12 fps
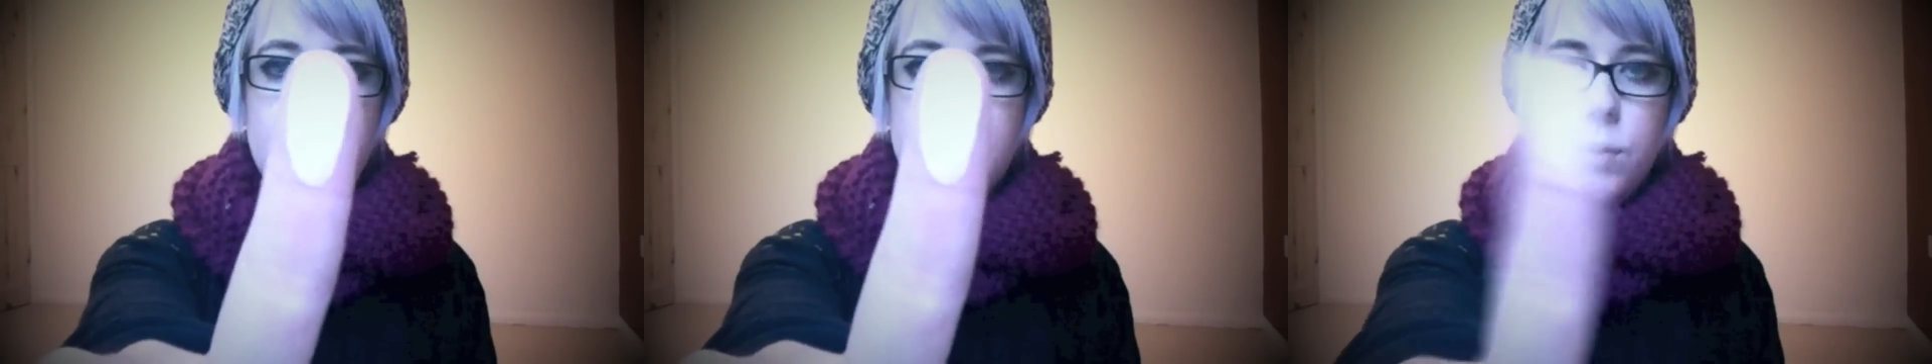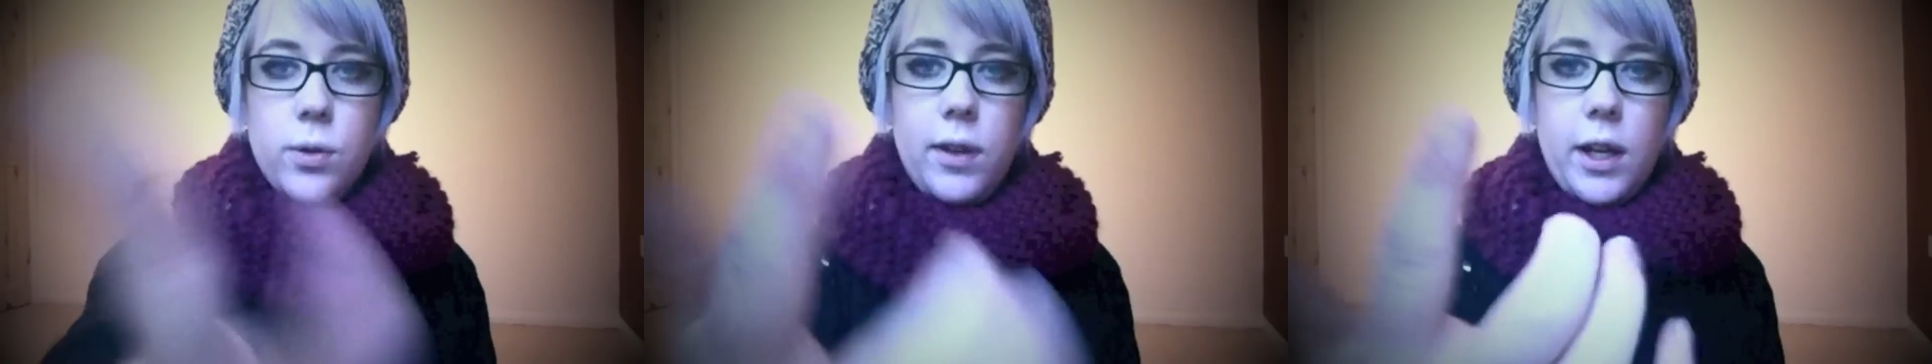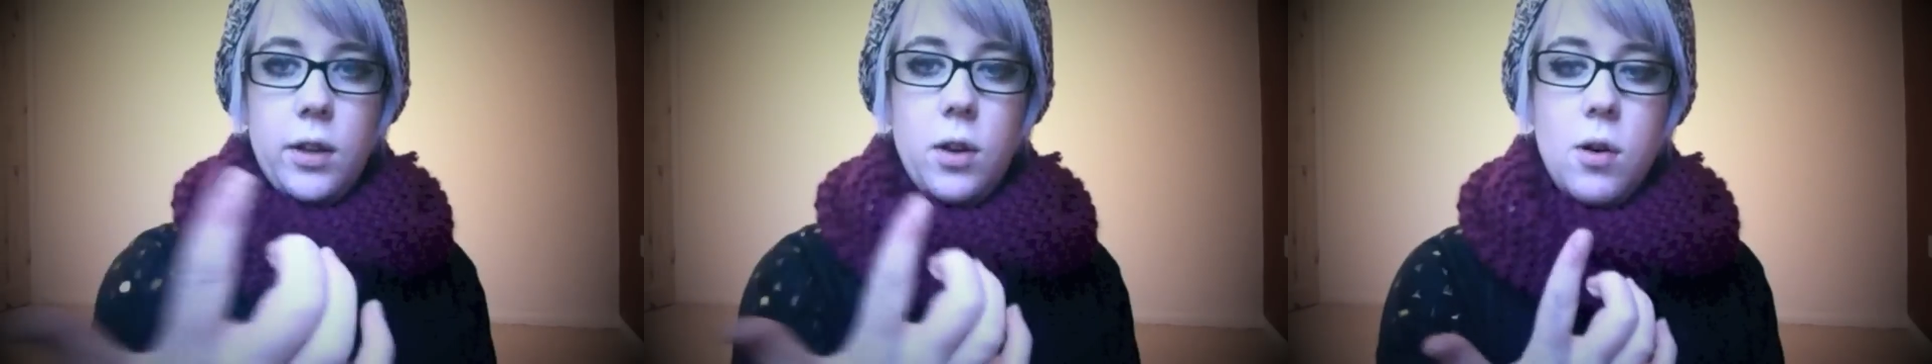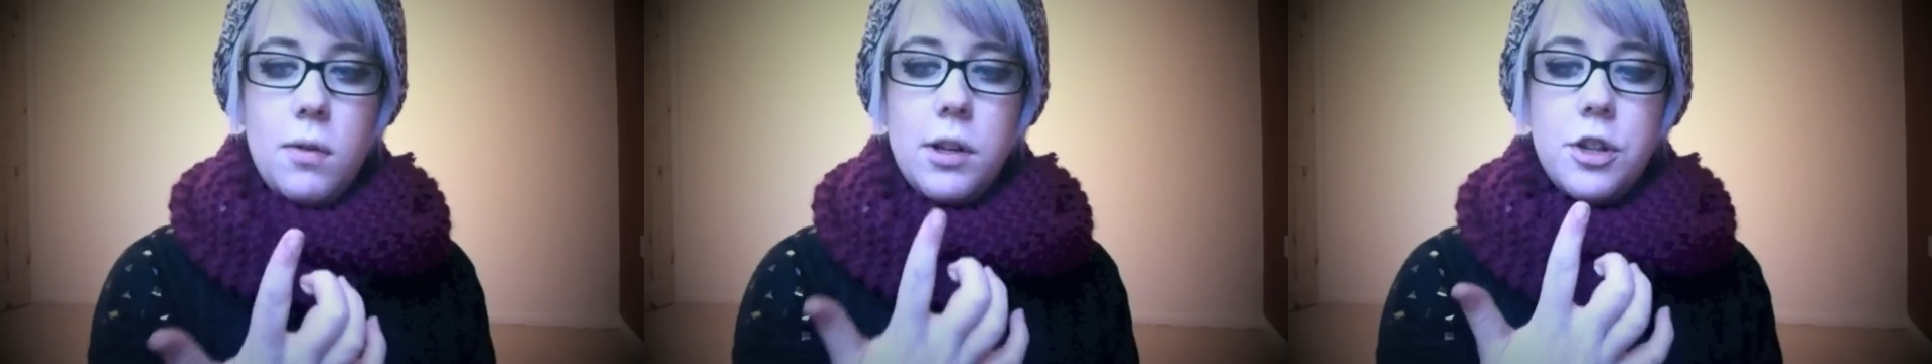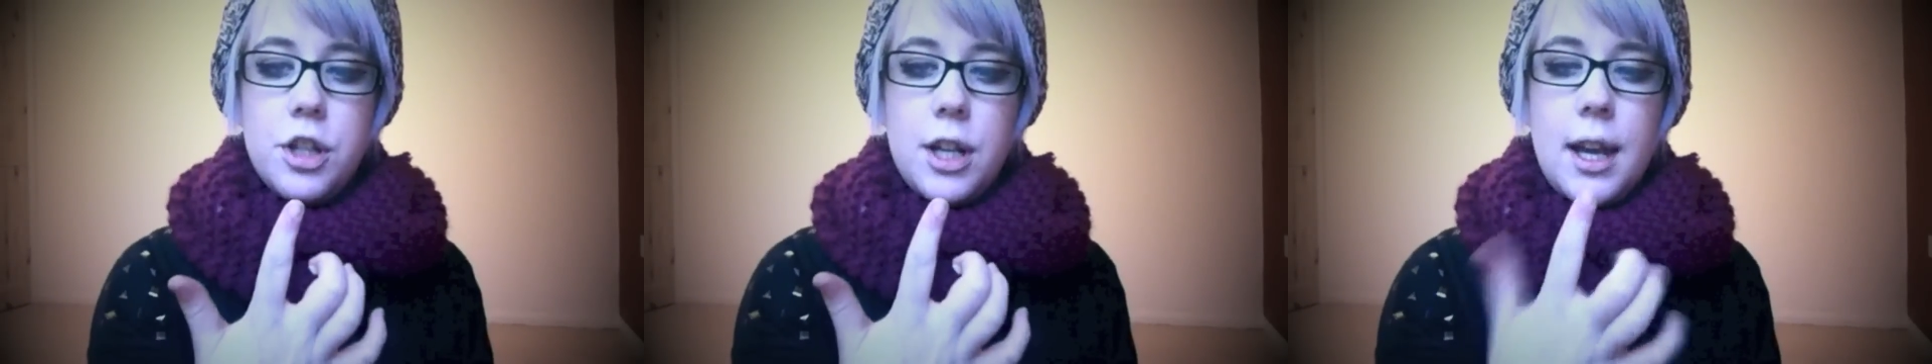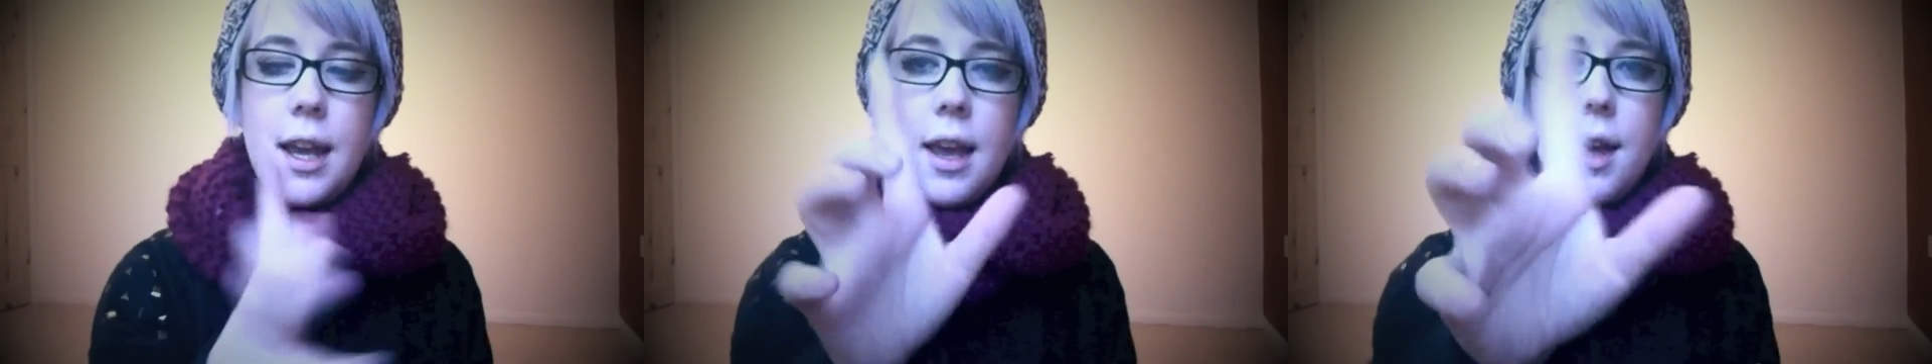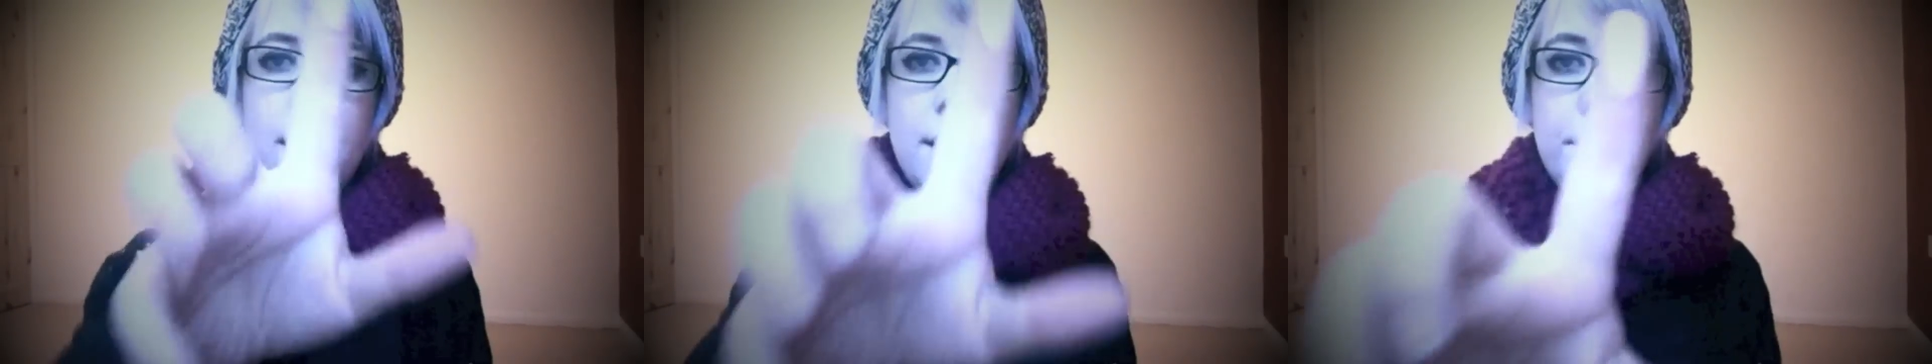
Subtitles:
It's sort of like an orangey,